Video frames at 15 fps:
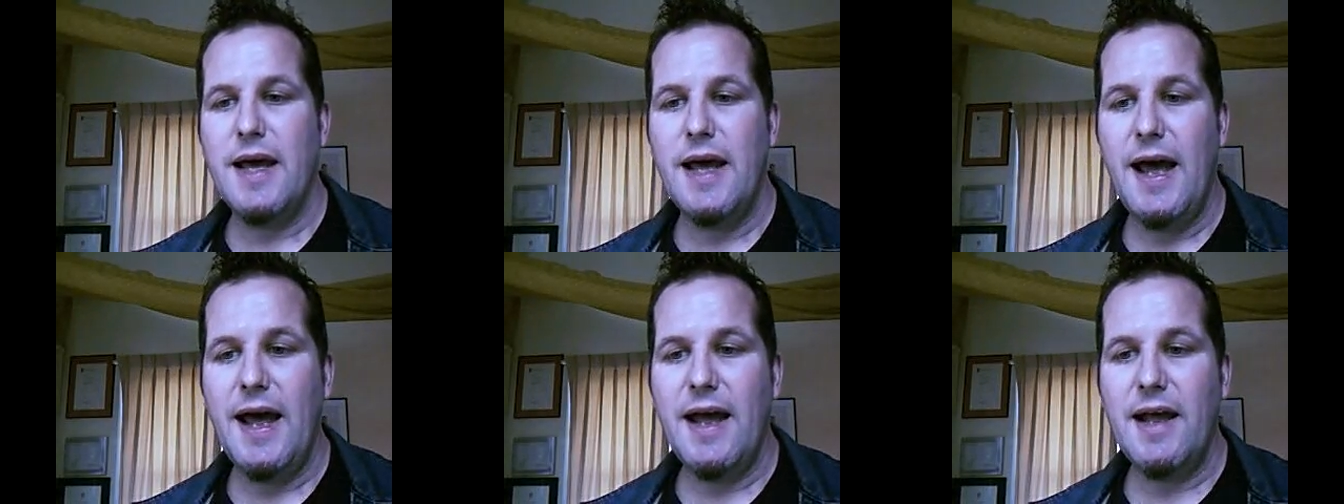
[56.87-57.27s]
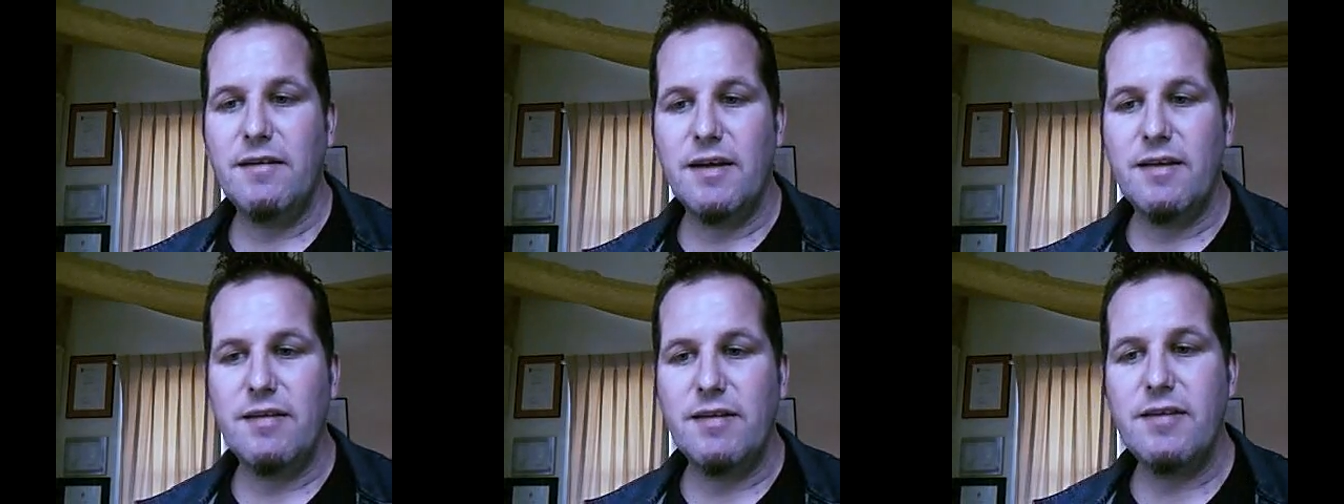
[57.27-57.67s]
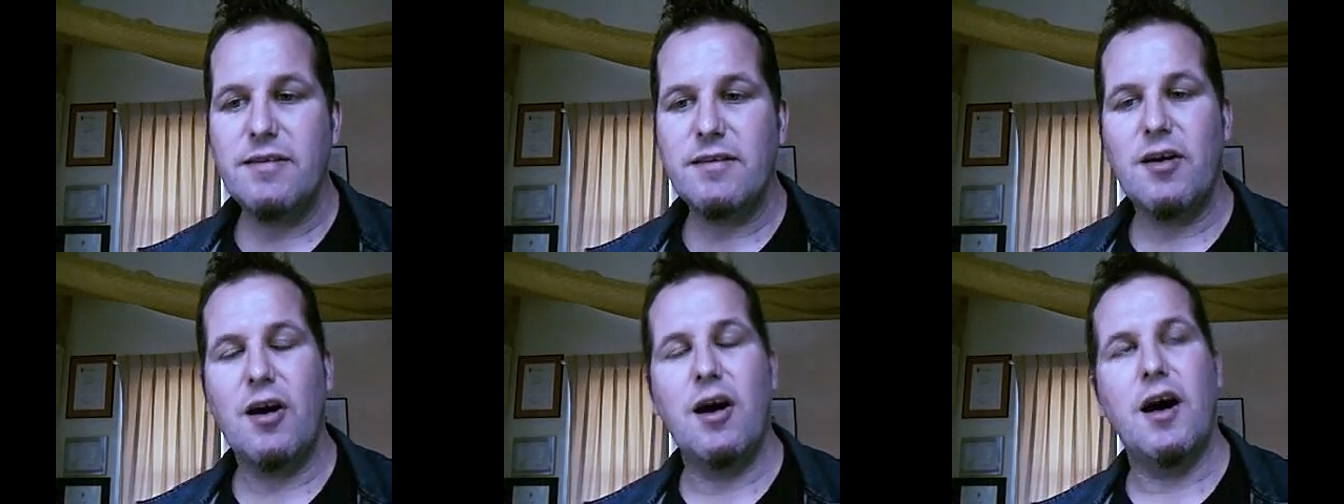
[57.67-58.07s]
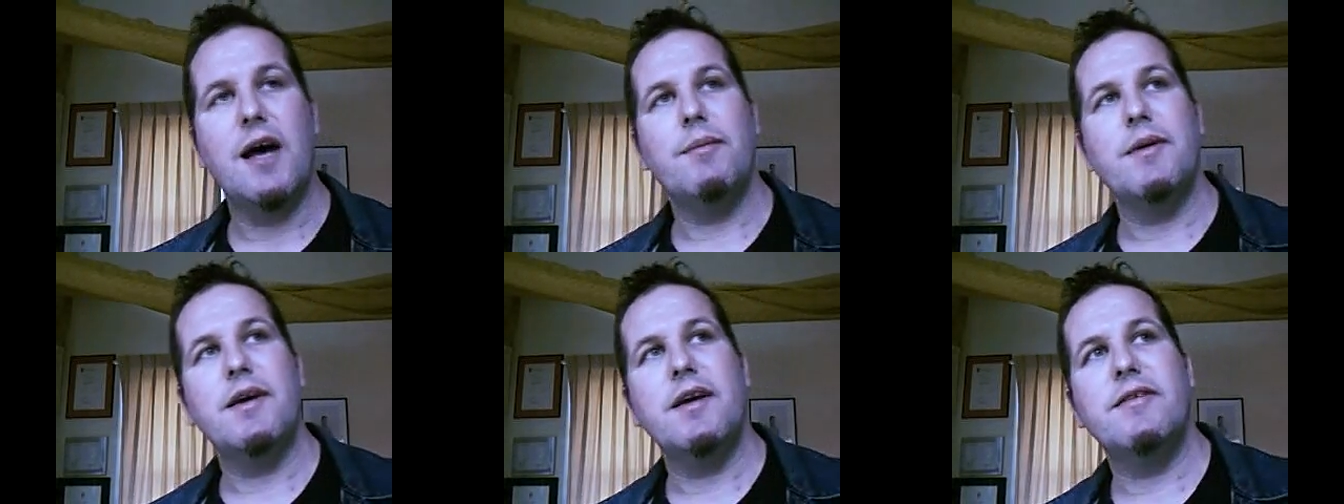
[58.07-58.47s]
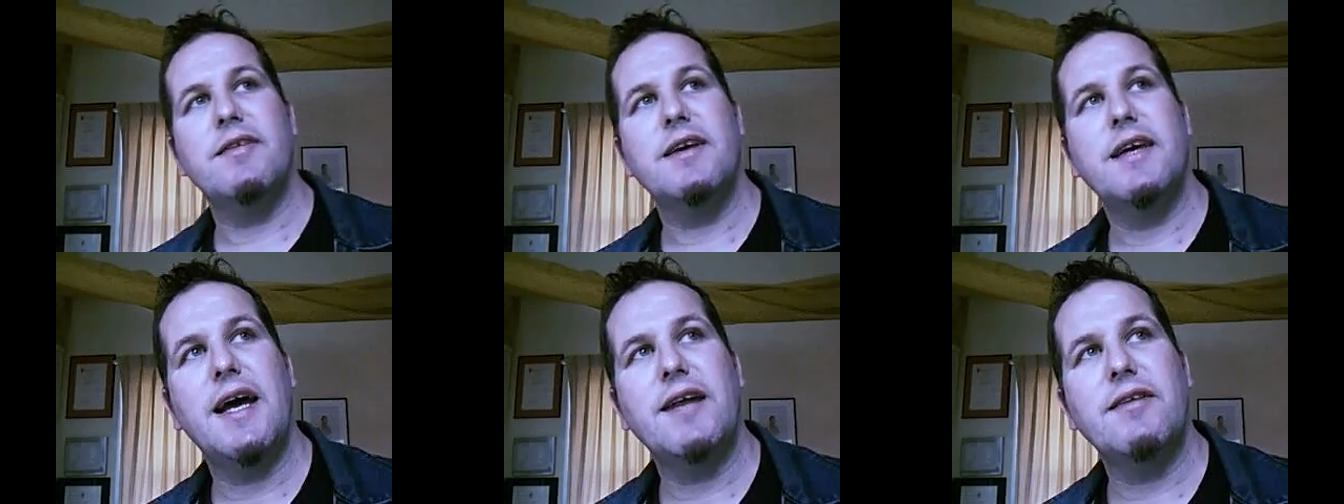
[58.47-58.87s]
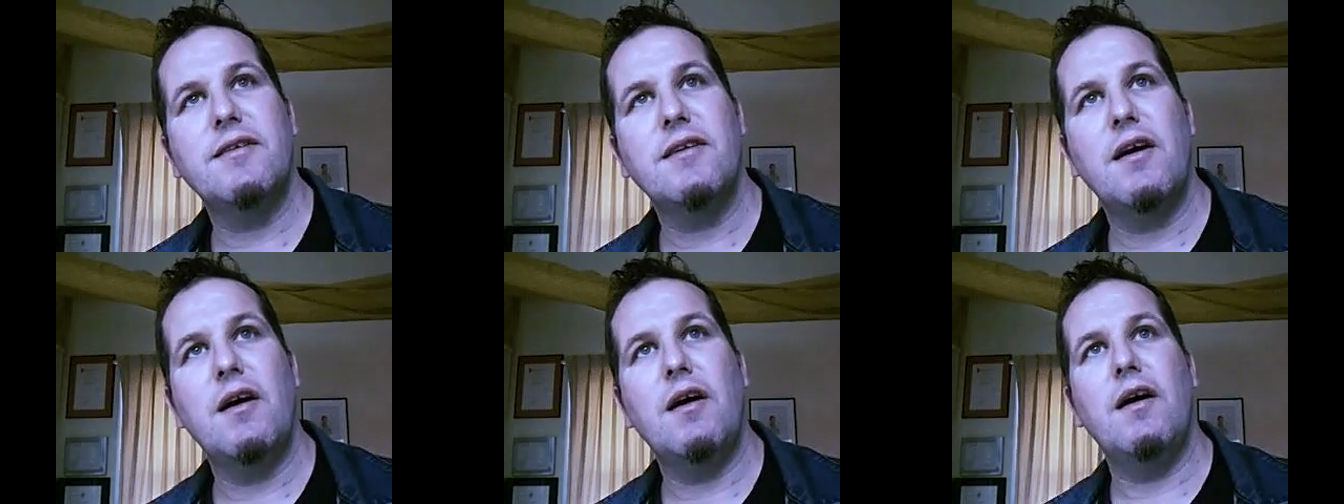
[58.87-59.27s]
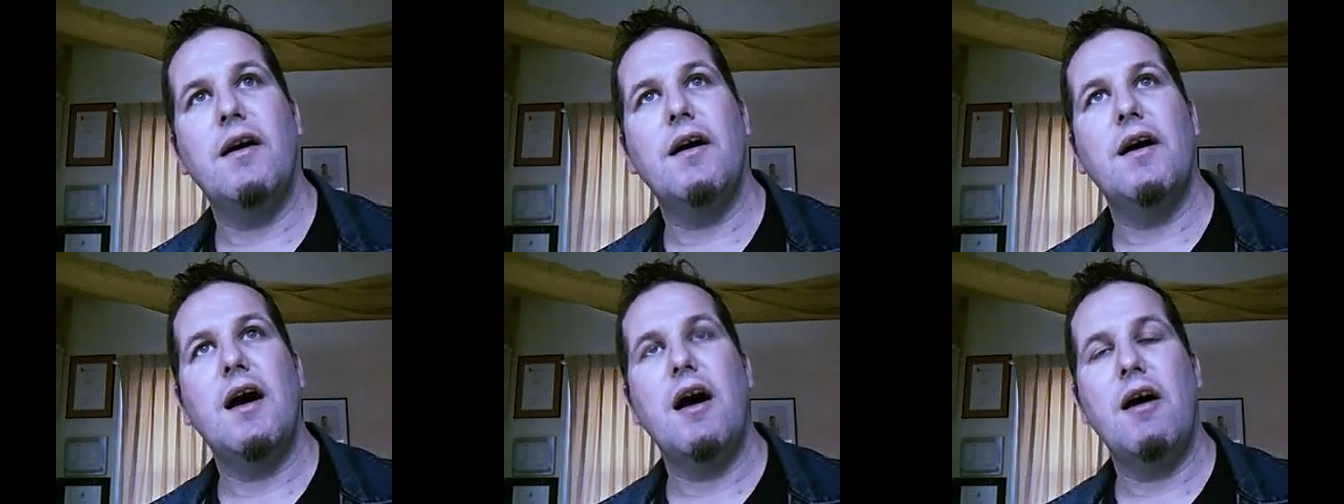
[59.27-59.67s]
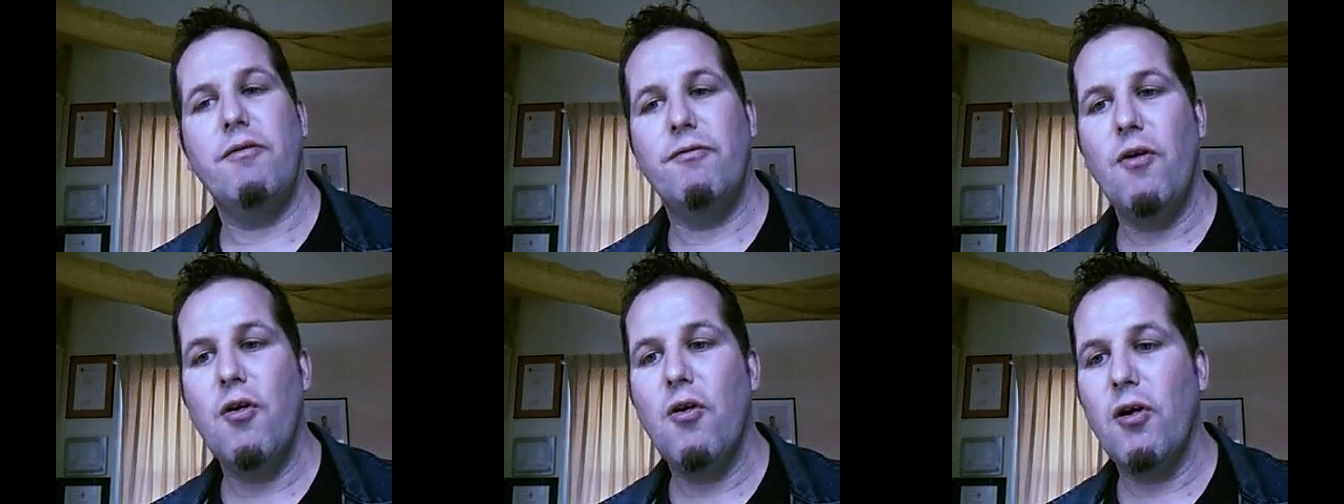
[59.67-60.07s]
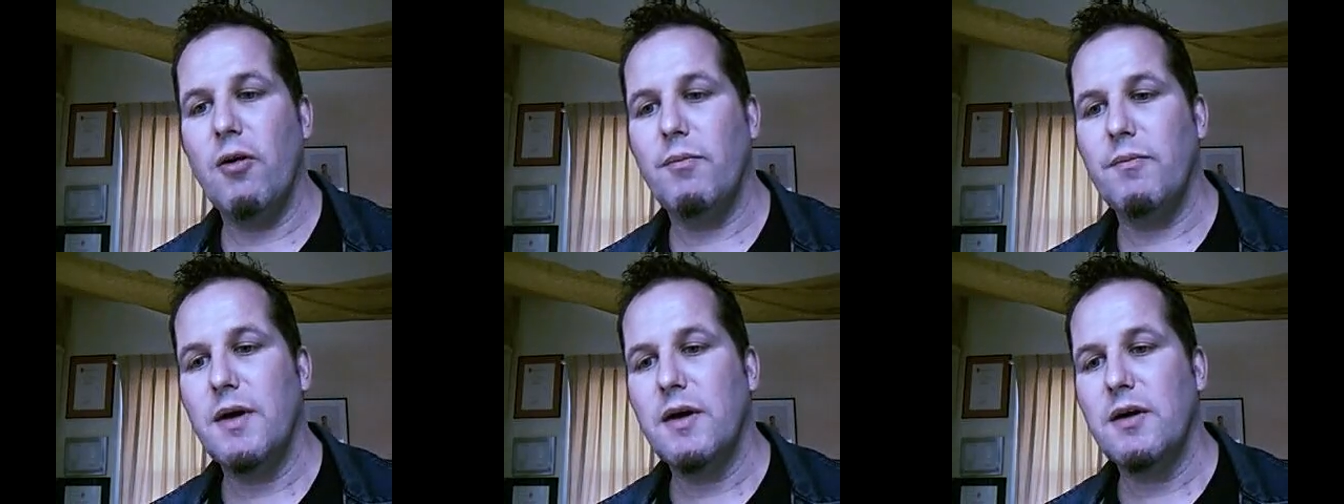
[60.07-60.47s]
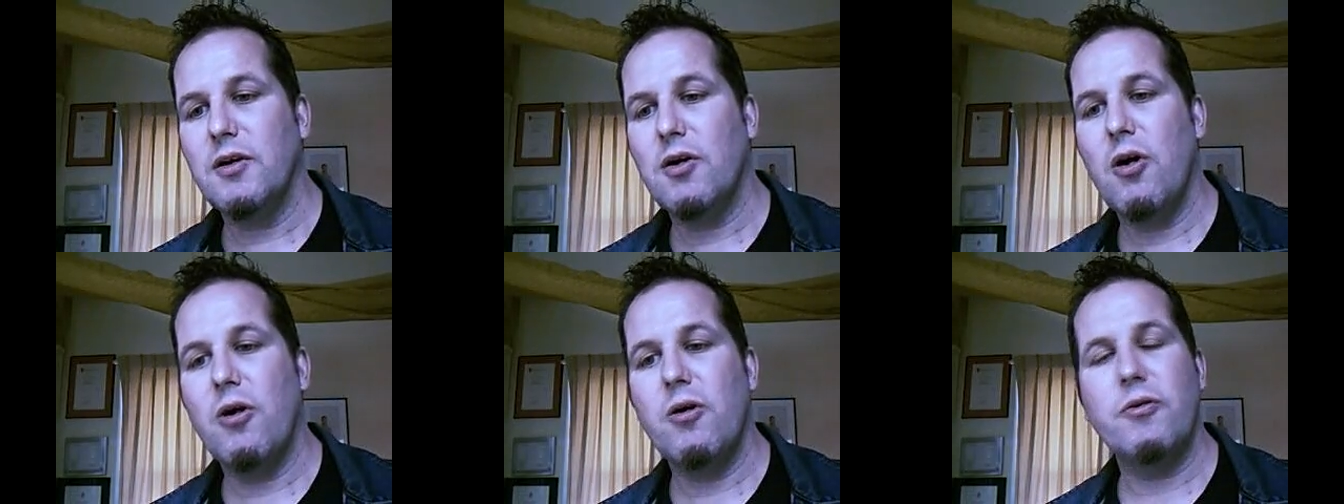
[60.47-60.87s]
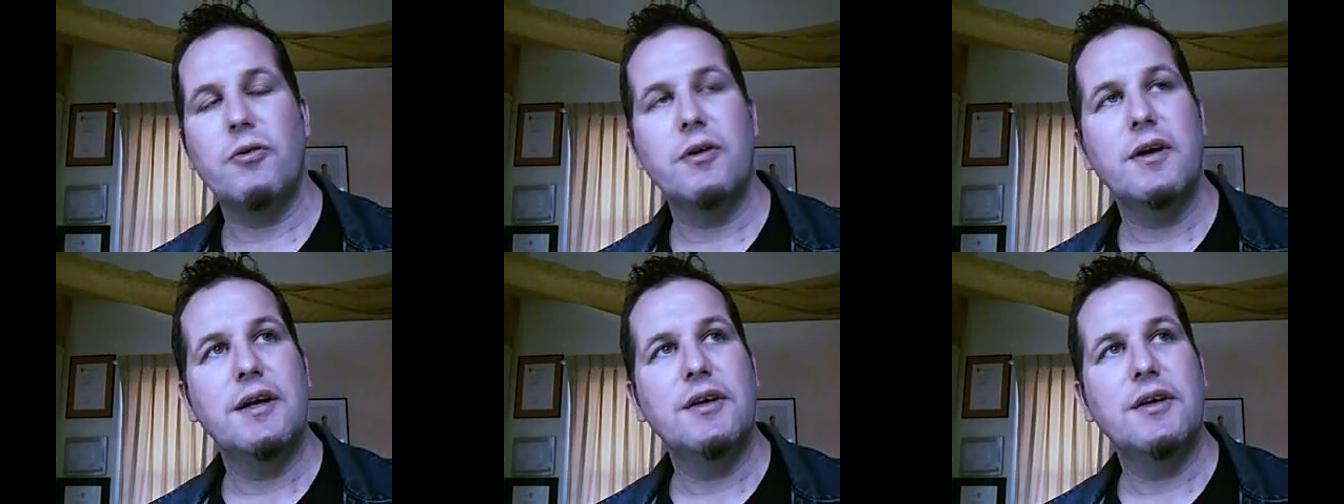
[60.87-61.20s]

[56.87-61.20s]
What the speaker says: And this time it's against a forum called